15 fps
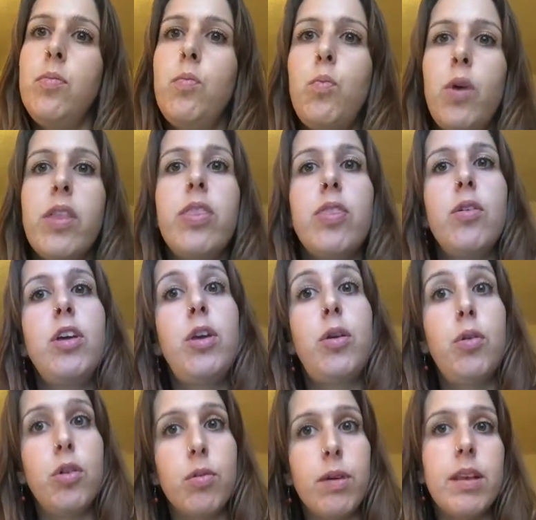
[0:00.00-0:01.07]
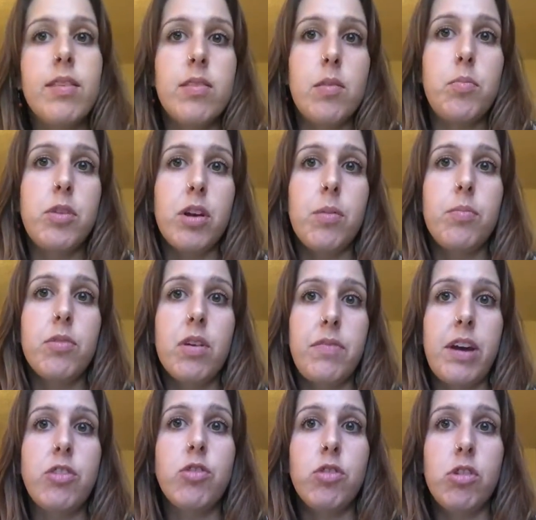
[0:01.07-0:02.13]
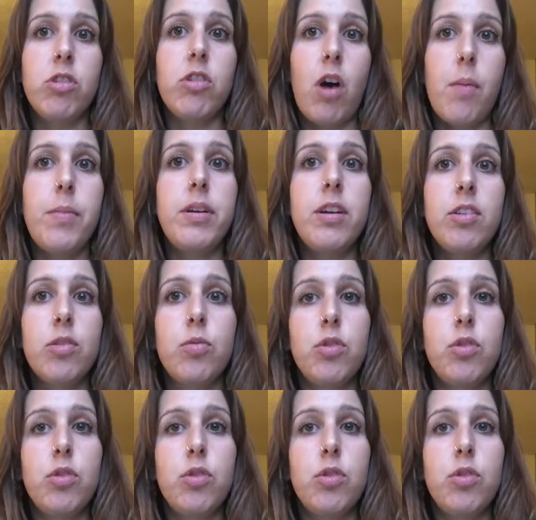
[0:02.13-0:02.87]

with the uterine symptoms of estrogen dominance,